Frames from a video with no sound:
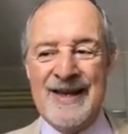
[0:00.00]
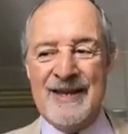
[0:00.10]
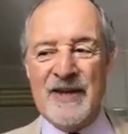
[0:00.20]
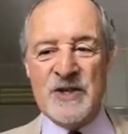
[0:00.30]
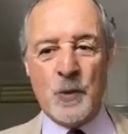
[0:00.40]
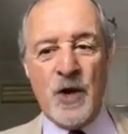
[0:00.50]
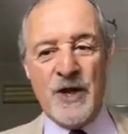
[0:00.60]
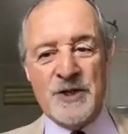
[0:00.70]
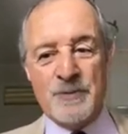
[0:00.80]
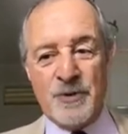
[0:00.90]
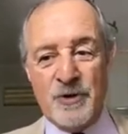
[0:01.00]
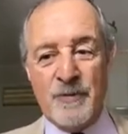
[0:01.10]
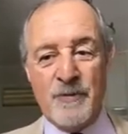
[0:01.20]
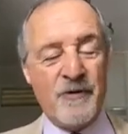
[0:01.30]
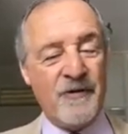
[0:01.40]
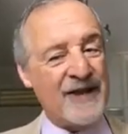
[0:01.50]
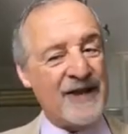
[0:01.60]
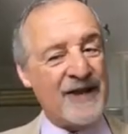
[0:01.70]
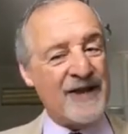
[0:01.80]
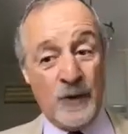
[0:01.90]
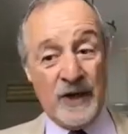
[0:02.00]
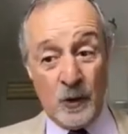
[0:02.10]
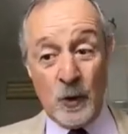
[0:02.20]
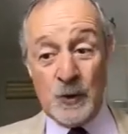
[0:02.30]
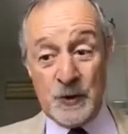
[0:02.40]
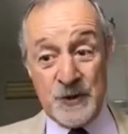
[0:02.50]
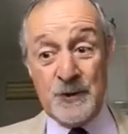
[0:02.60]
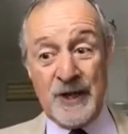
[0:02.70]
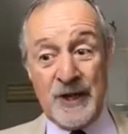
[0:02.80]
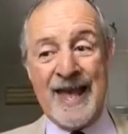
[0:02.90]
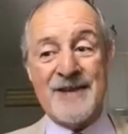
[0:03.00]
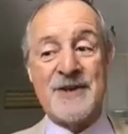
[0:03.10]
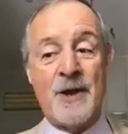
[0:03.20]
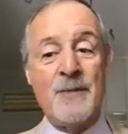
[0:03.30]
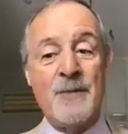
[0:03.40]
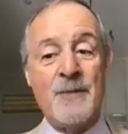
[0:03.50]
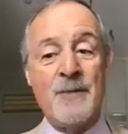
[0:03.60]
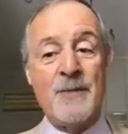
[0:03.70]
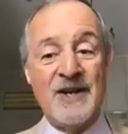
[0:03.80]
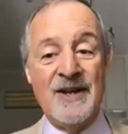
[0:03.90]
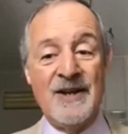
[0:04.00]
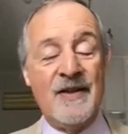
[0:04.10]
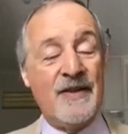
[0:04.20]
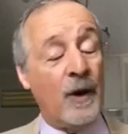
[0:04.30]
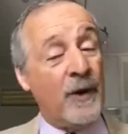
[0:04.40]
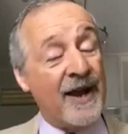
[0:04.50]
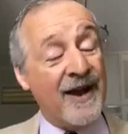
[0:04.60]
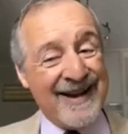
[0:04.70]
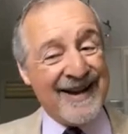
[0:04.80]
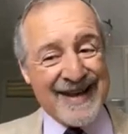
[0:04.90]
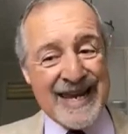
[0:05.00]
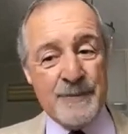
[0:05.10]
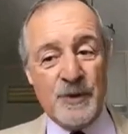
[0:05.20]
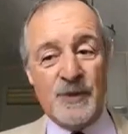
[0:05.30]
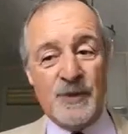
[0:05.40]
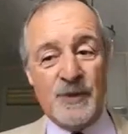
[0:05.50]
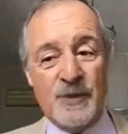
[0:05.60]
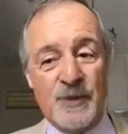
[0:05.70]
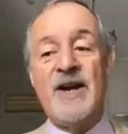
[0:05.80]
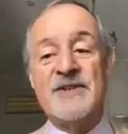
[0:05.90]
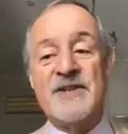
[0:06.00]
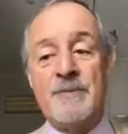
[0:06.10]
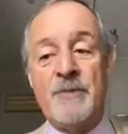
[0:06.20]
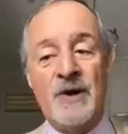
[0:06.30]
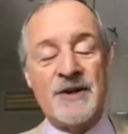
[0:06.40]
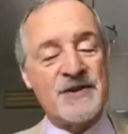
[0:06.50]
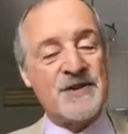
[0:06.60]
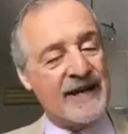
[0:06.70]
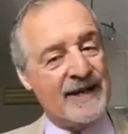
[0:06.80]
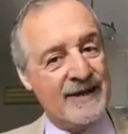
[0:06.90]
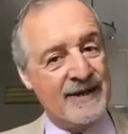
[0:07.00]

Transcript: if his words prove prophetic that we all do care so much that we are unable to devise a policy